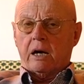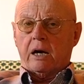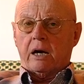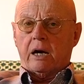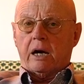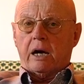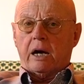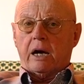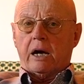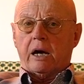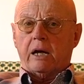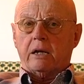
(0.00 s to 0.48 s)

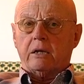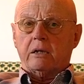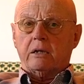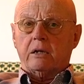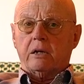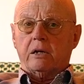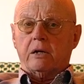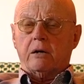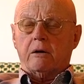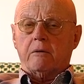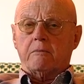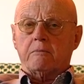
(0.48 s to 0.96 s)
And
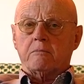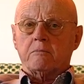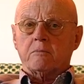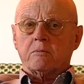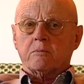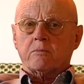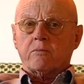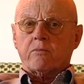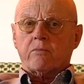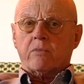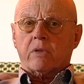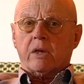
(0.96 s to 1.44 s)

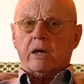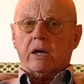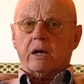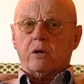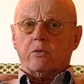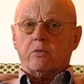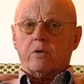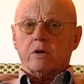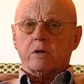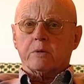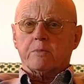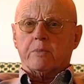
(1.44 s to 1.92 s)
that
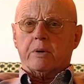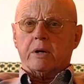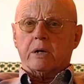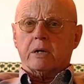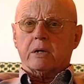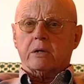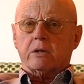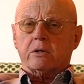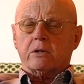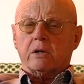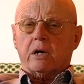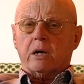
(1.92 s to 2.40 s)
was by a
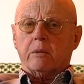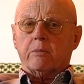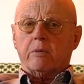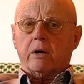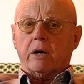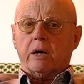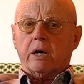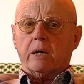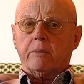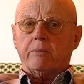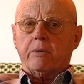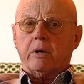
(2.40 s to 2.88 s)
time I
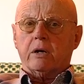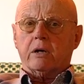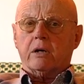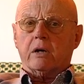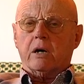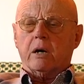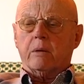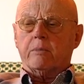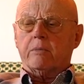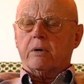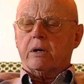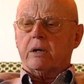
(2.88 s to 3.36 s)
had
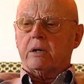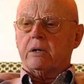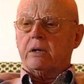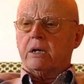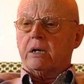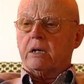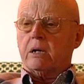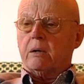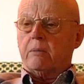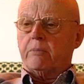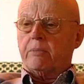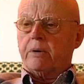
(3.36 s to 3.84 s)
become a
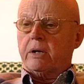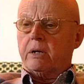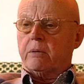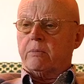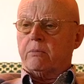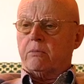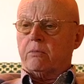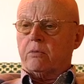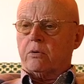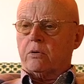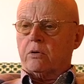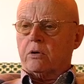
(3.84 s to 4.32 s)
little bit
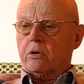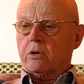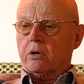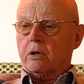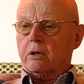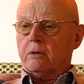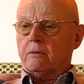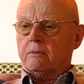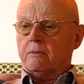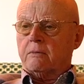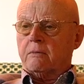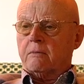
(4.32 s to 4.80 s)
more
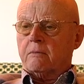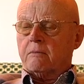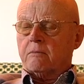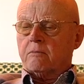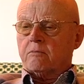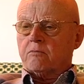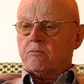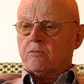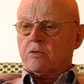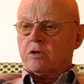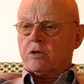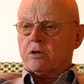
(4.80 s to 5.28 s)

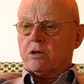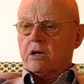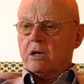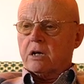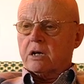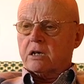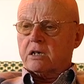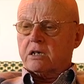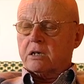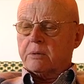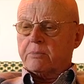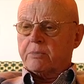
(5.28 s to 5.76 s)

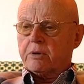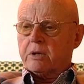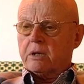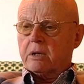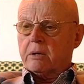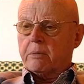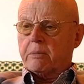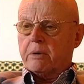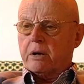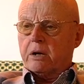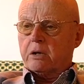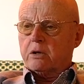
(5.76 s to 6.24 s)
knowledgeable
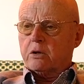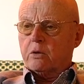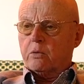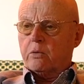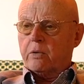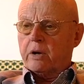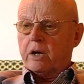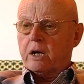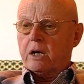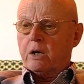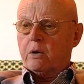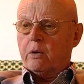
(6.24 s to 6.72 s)
about the
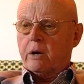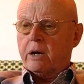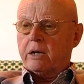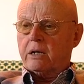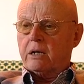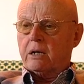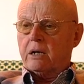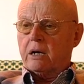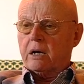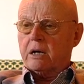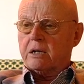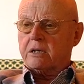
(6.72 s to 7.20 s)
way you
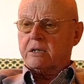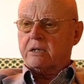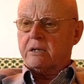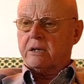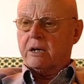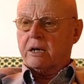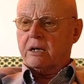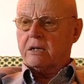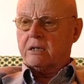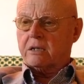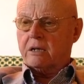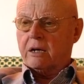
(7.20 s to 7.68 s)
analyze
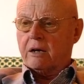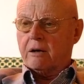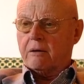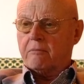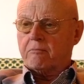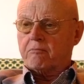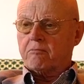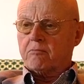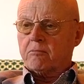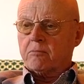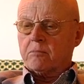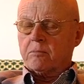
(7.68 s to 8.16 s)
data.
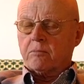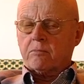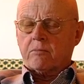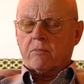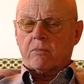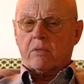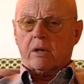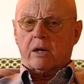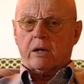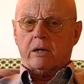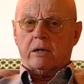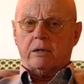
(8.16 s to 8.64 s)

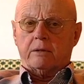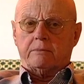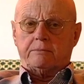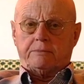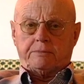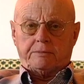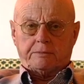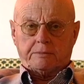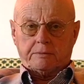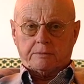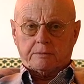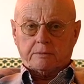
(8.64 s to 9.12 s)

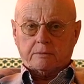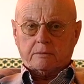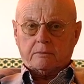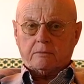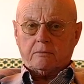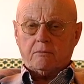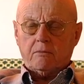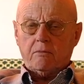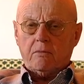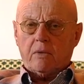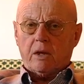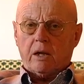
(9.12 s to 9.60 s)

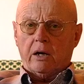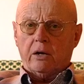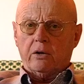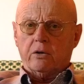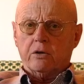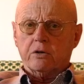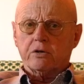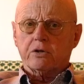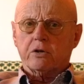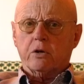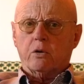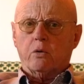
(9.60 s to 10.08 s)
I
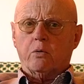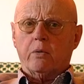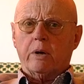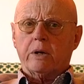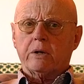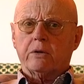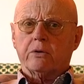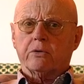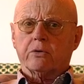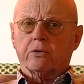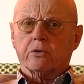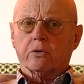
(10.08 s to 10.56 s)
also
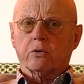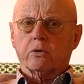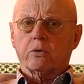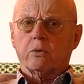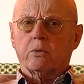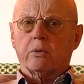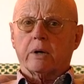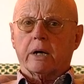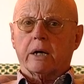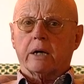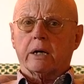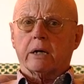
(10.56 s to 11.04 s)
went
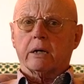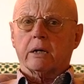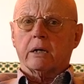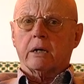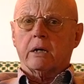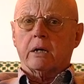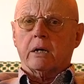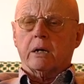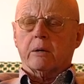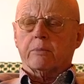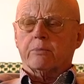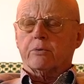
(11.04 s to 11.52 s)
through a
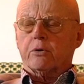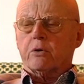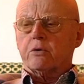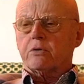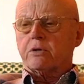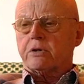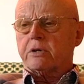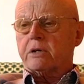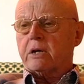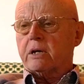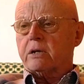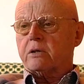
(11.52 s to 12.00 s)

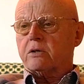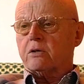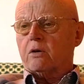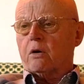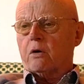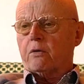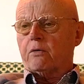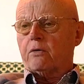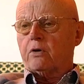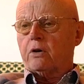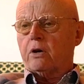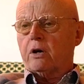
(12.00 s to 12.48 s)
process
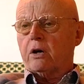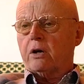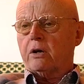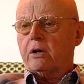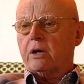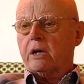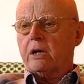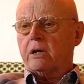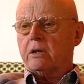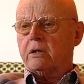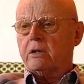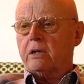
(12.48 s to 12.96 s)
of
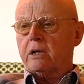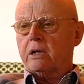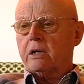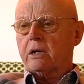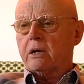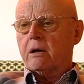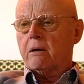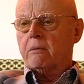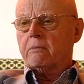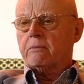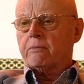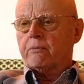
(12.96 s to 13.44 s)
learning the
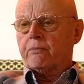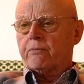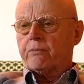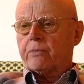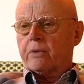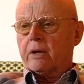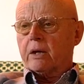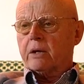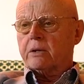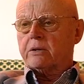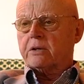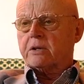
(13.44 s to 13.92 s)

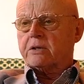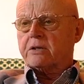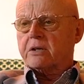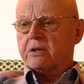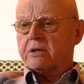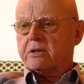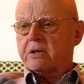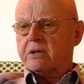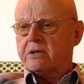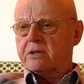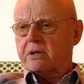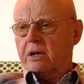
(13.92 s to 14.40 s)

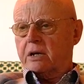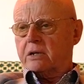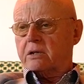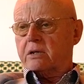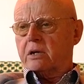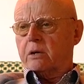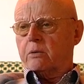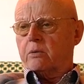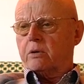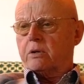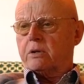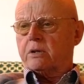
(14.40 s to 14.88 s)
statistics,
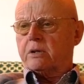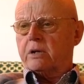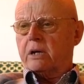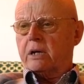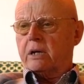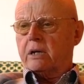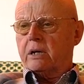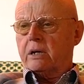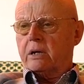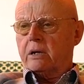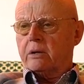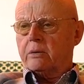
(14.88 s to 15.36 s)
I would say.